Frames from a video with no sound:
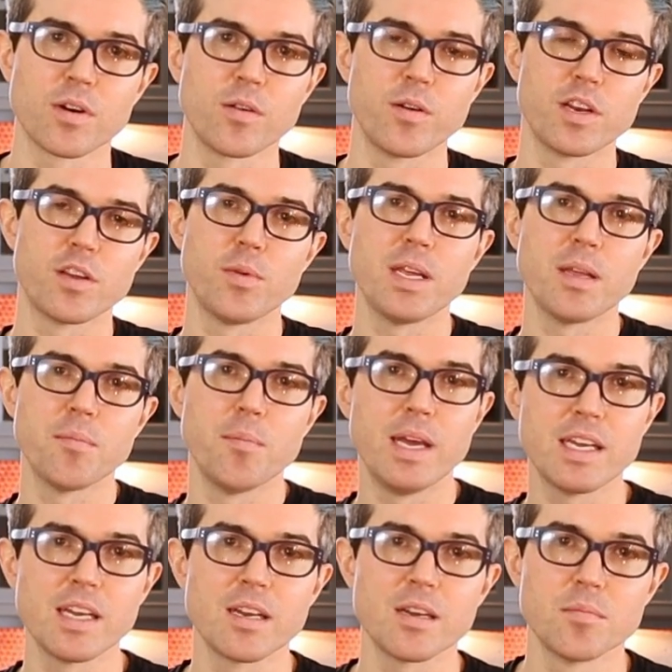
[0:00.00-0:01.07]
We're going to be
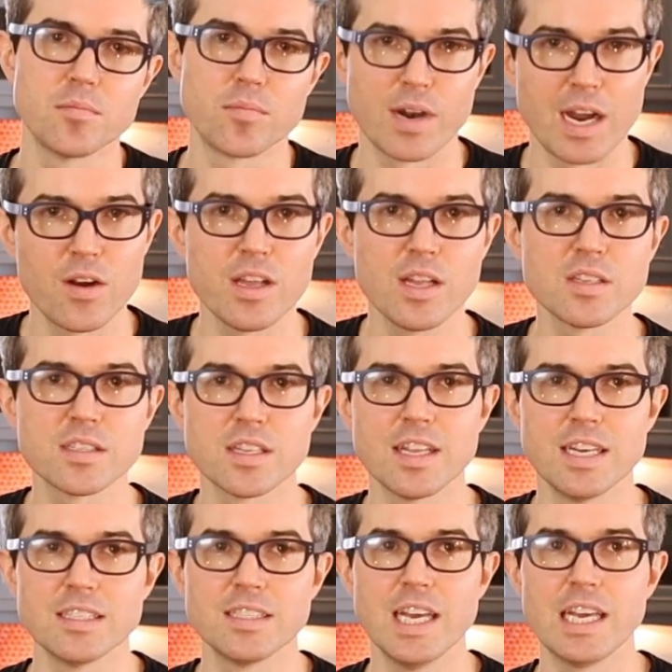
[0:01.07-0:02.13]
making brownies
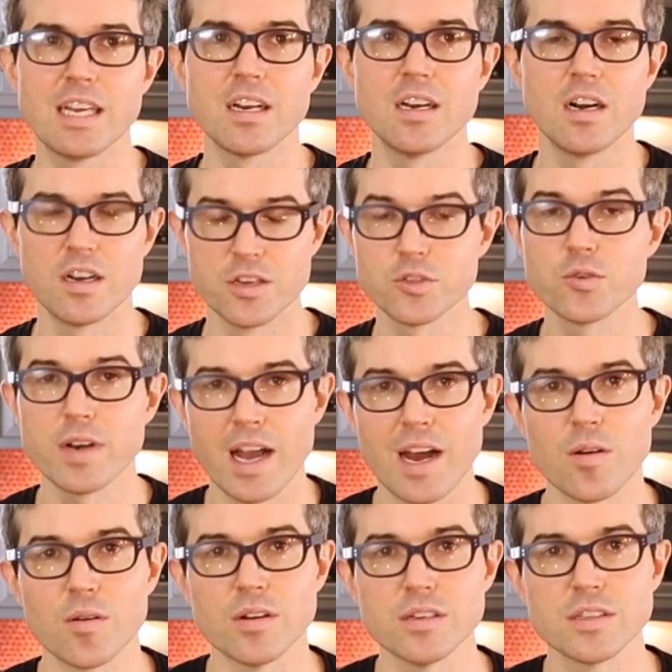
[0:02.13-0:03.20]
that take 100
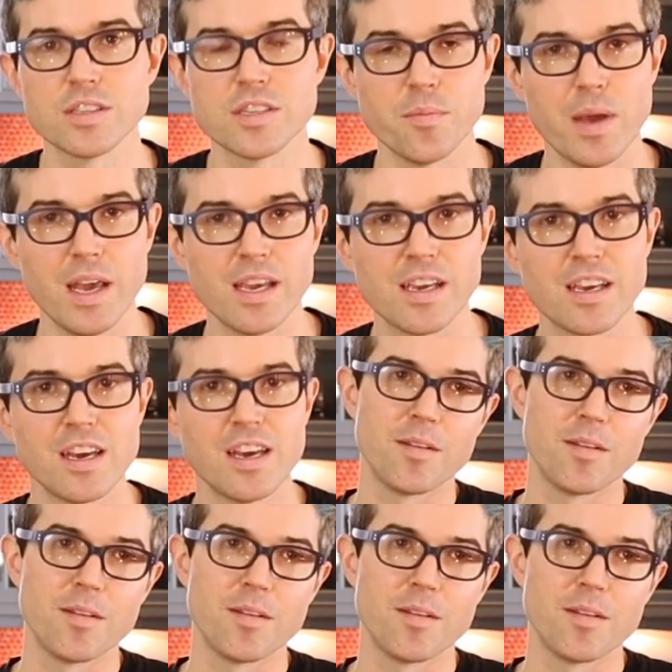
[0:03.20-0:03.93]
hours to make,